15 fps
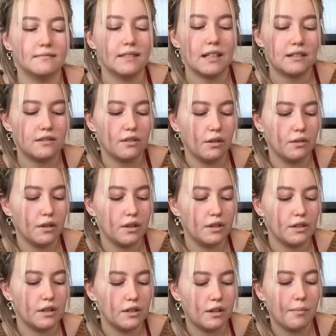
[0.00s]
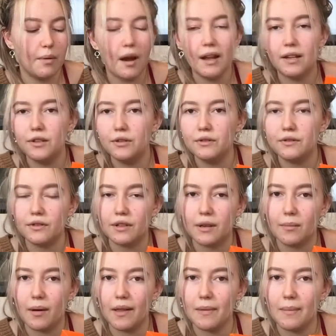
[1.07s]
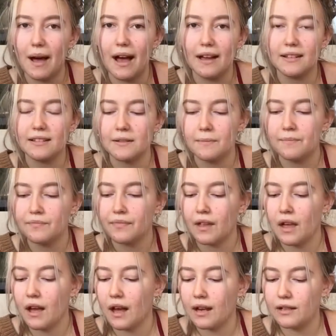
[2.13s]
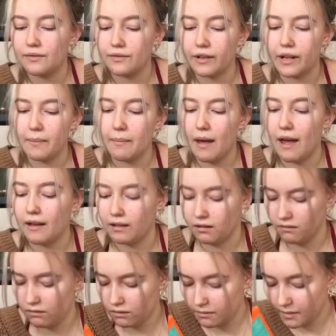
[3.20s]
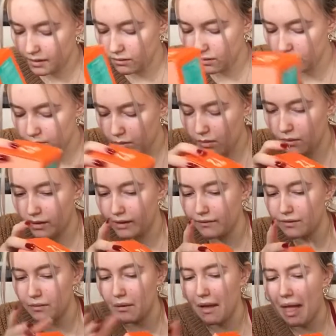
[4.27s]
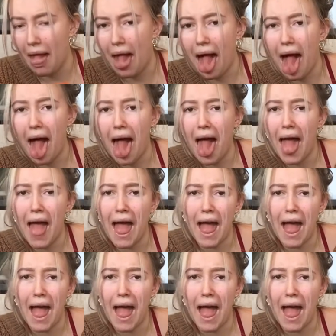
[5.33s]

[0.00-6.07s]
It's so good. You can buy it loose or you can buy the bags and it's freaking paying. Oh my god, it's pouring everywhere. Ah.